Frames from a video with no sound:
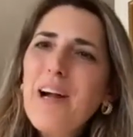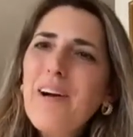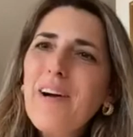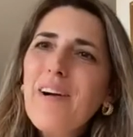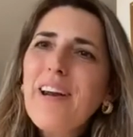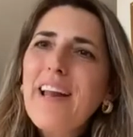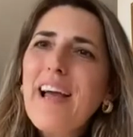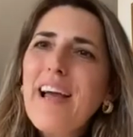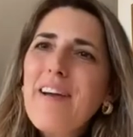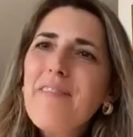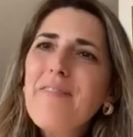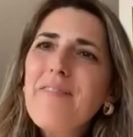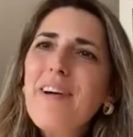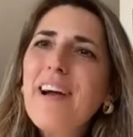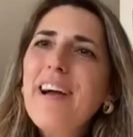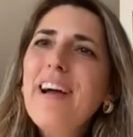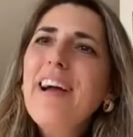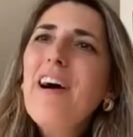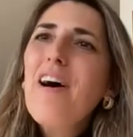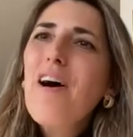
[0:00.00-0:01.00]
are going to
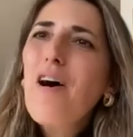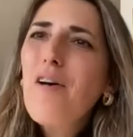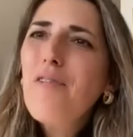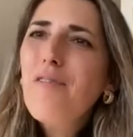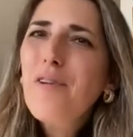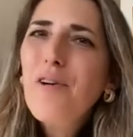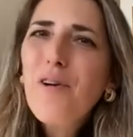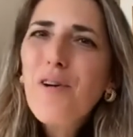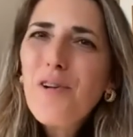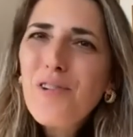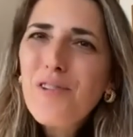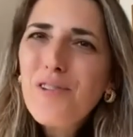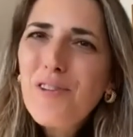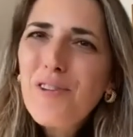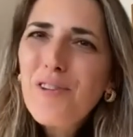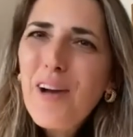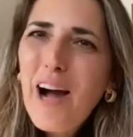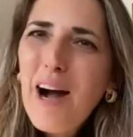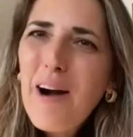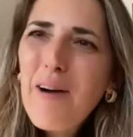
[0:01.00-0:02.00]
have, of
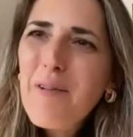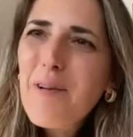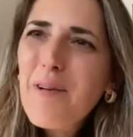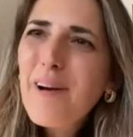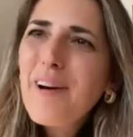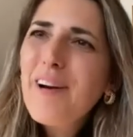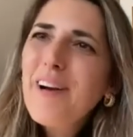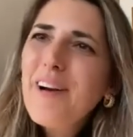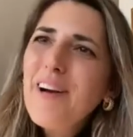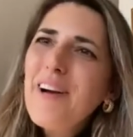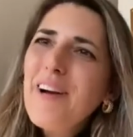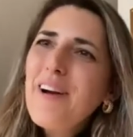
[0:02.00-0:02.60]
course, our